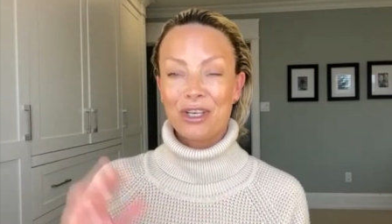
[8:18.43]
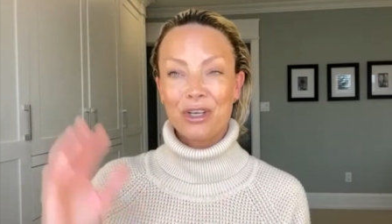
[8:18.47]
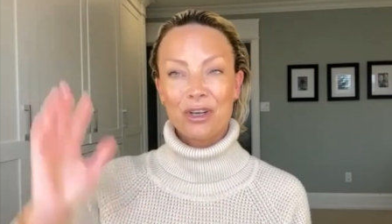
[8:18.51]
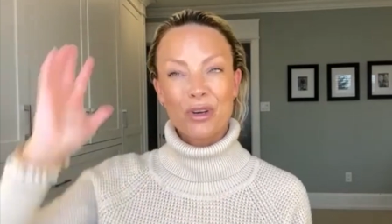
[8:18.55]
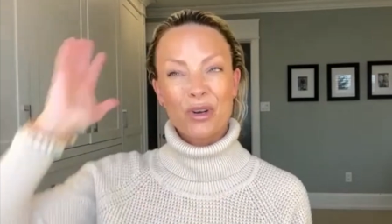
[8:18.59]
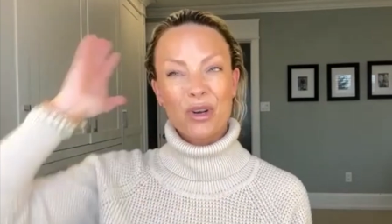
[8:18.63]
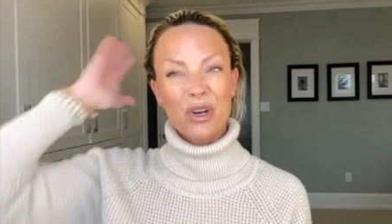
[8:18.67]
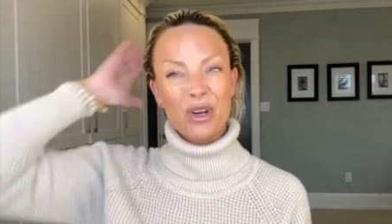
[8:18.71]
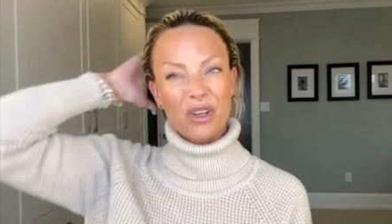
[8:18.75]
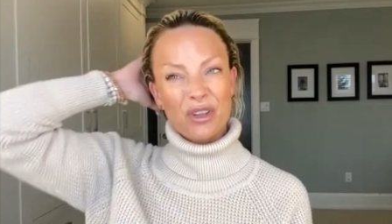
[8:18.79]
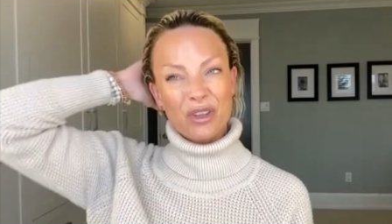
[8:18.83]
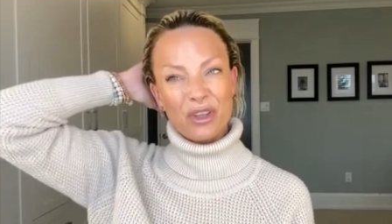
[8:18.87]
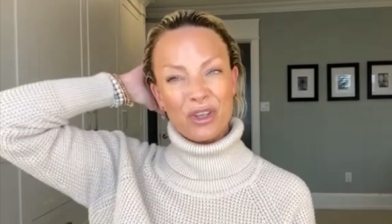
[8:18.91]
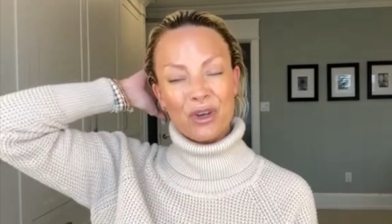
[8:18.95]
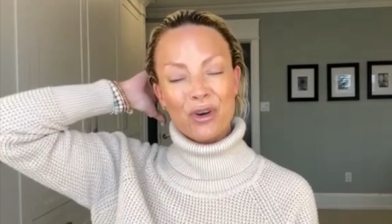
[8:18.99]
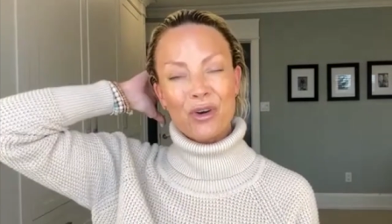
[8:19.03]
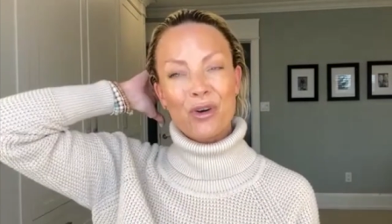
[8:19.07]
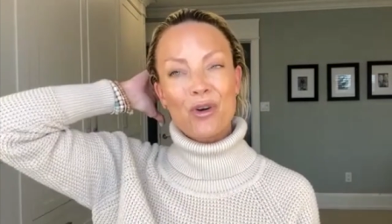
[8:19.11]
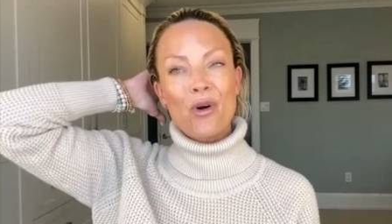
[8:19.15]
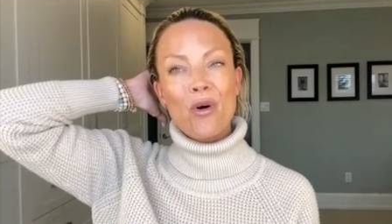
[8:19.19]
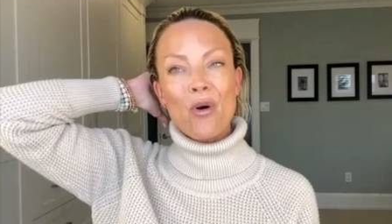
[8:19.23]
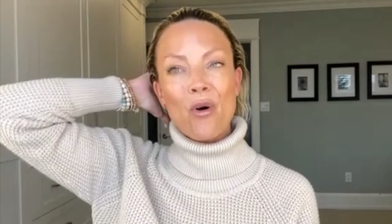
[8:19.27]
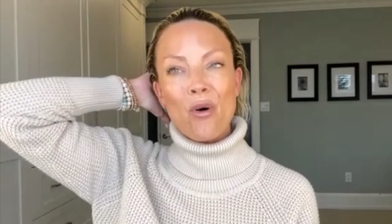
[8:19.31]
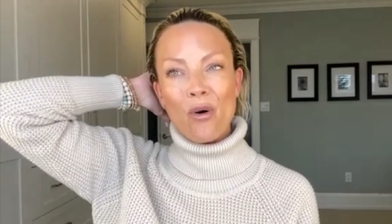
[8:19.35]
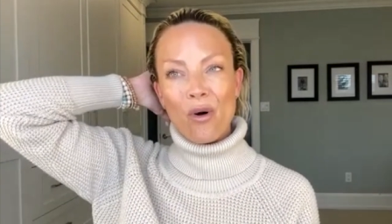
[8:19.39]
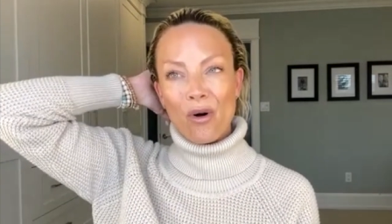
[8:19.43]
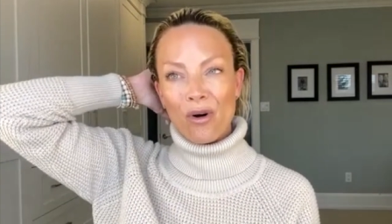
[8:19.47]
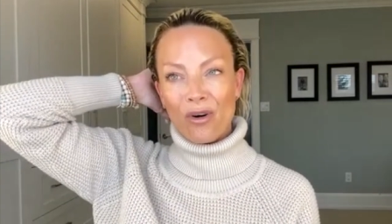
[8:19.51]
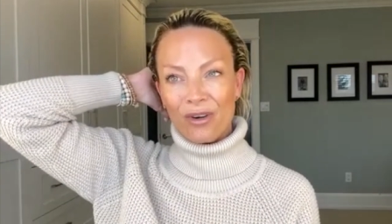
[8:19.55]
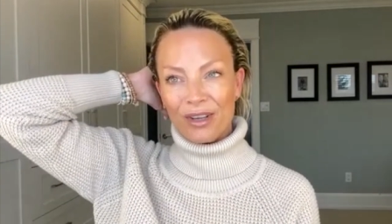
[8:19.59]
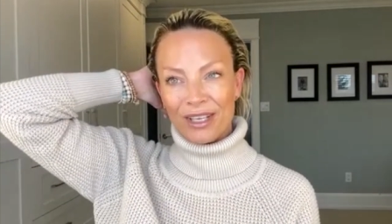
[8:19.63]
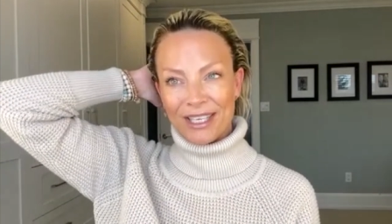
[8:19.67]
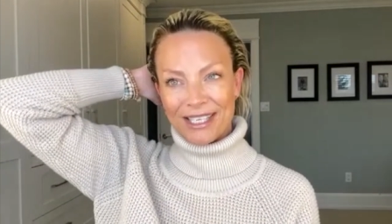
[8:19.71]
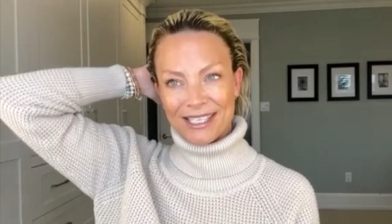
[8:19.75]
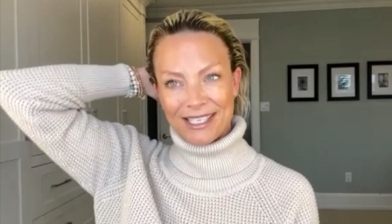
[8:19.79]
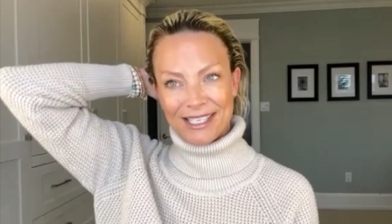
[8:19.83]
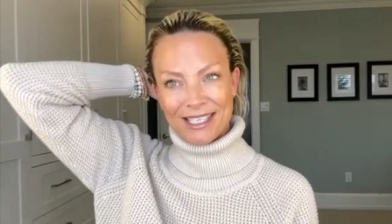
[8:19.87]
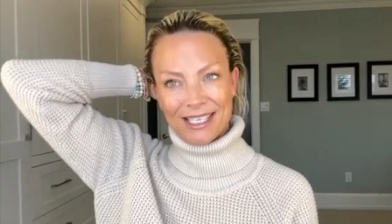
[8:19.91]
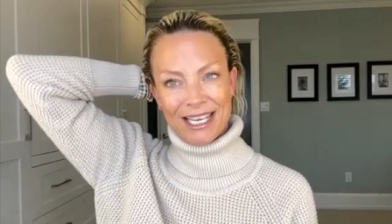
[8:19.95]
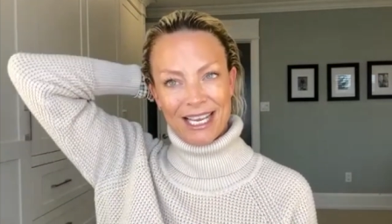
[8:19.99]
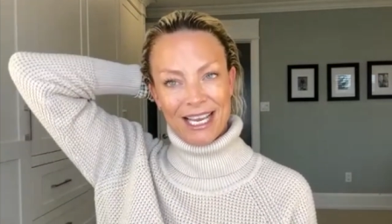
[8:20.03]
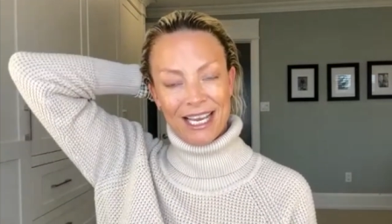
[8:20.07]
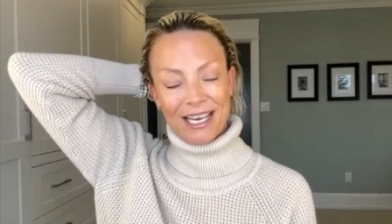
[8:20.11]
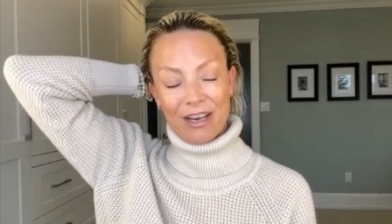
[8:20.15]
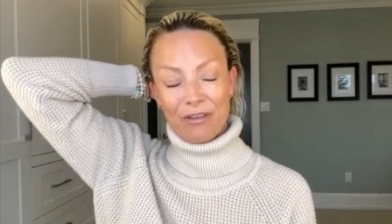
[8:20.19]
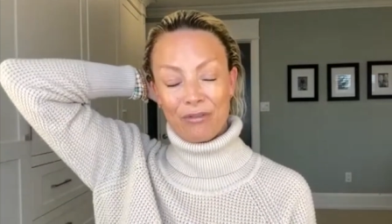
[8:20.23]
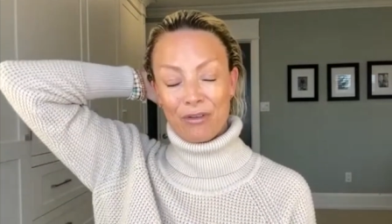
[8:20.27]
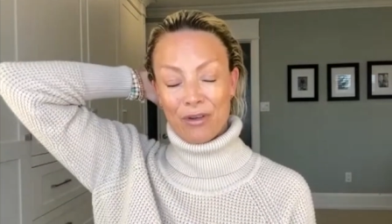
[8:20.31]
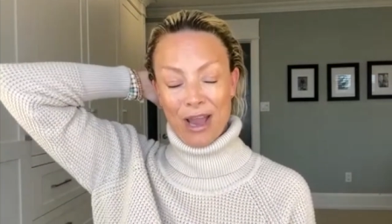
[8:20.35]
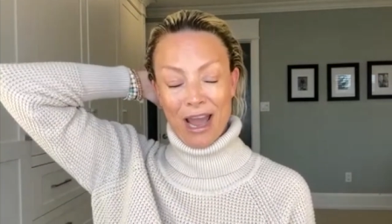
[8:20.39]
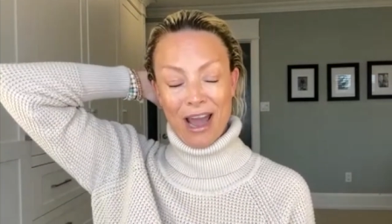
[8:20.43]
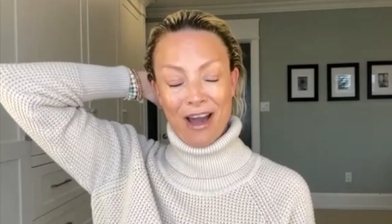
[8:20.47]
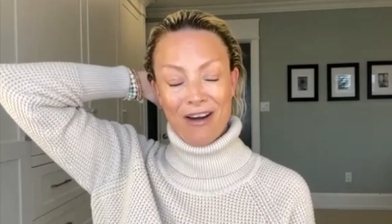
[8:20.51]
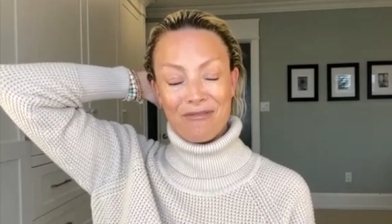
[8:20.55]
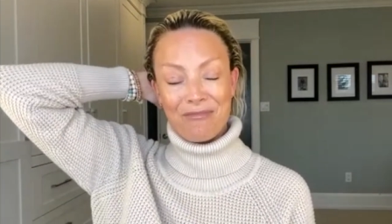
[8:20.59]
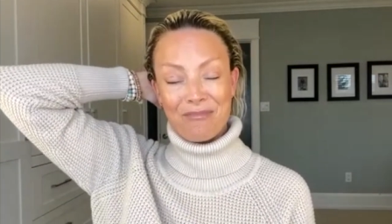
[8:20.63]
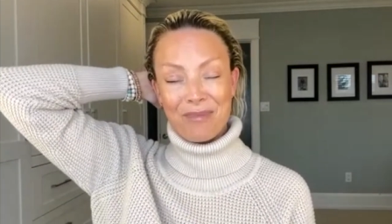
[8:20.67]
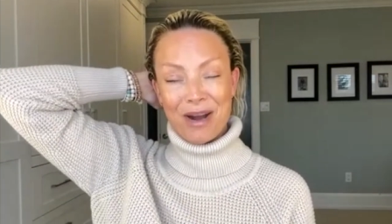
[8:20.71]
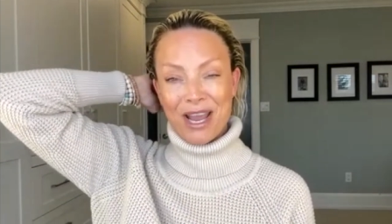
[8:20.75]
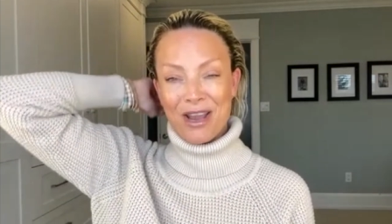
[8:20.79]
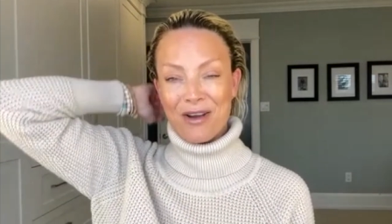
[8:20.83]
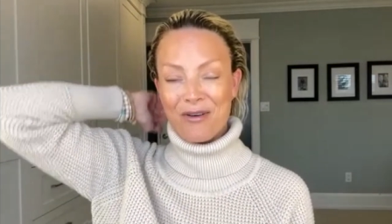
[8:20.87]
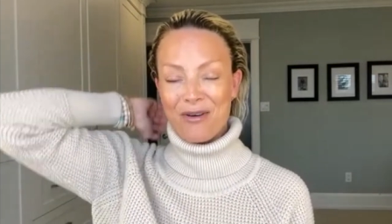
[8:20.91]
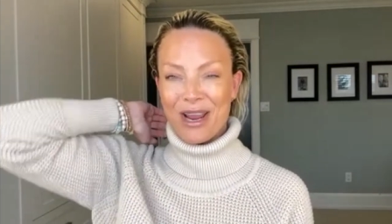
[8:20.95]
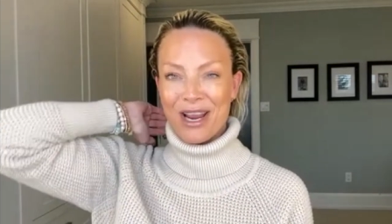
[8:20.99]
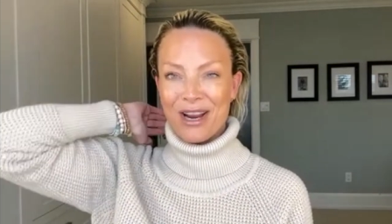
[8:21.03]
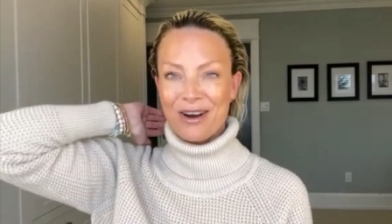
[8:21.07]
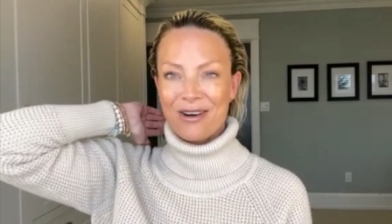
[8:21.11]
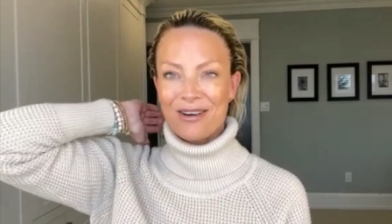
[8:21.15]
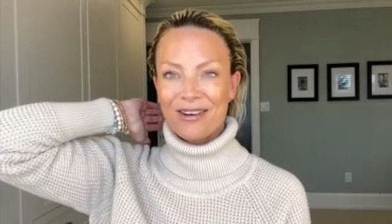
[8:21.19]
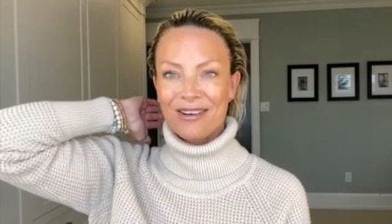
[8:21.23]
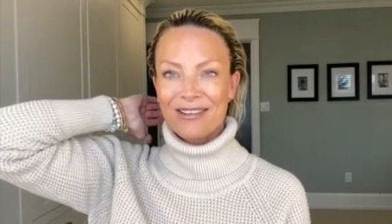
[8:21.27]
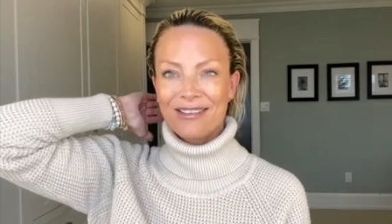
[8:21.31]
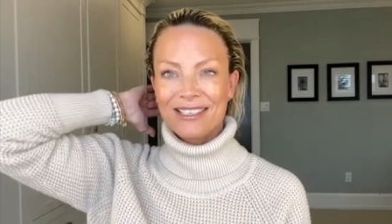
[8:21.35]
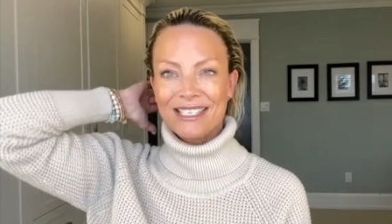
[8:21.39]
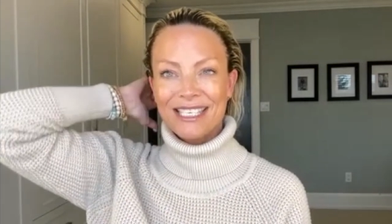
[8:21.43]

Your, your goal is to get, if you have bio hair,